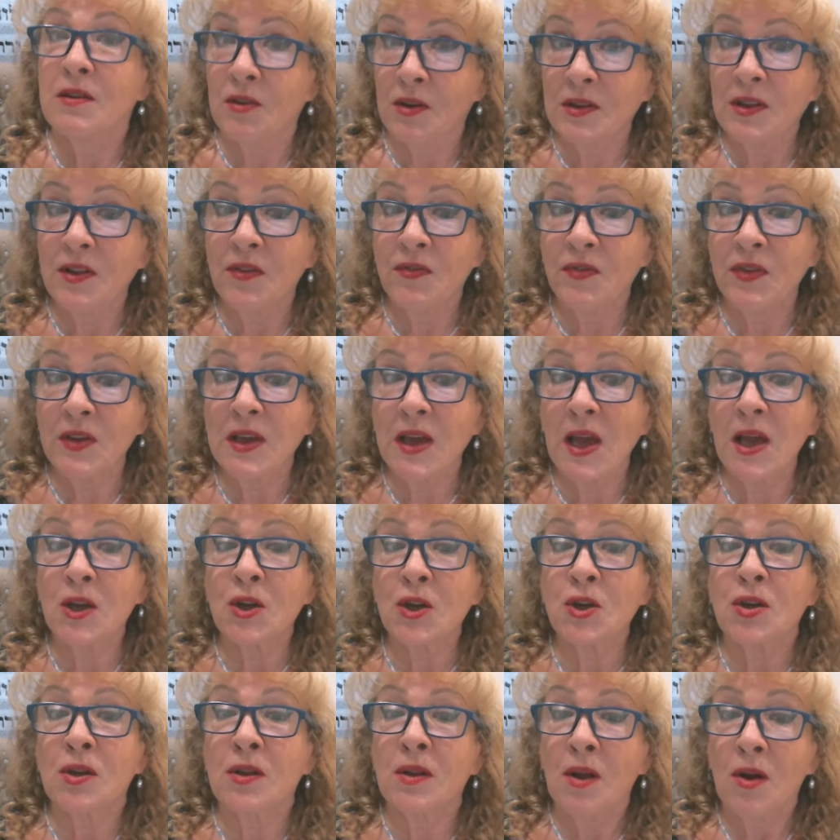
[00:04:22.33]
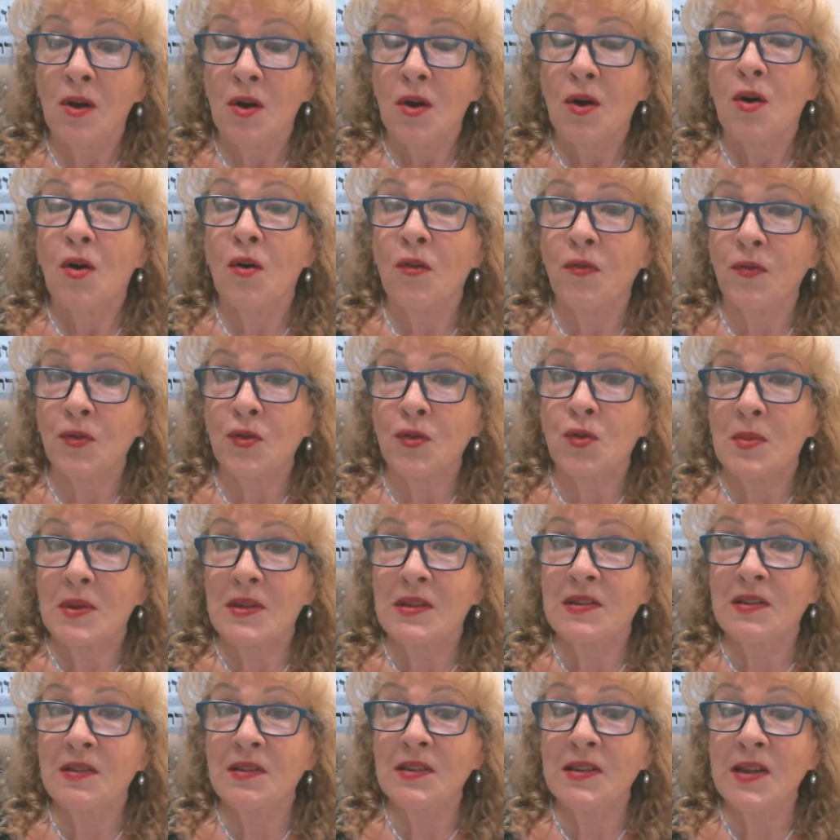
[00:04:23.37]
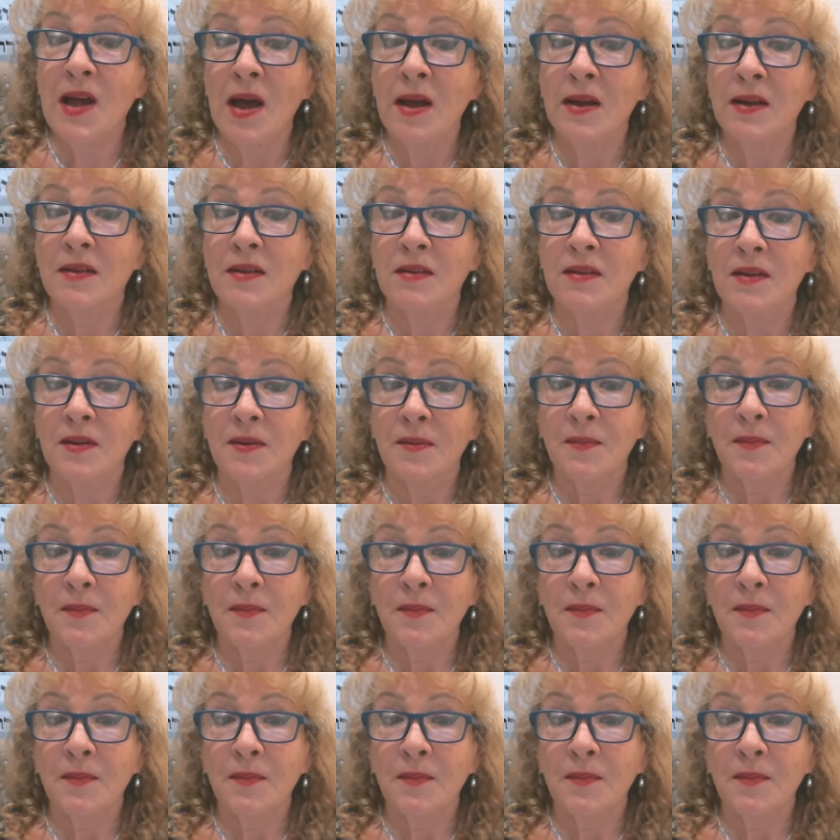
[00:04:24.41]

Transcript: rectification of human society.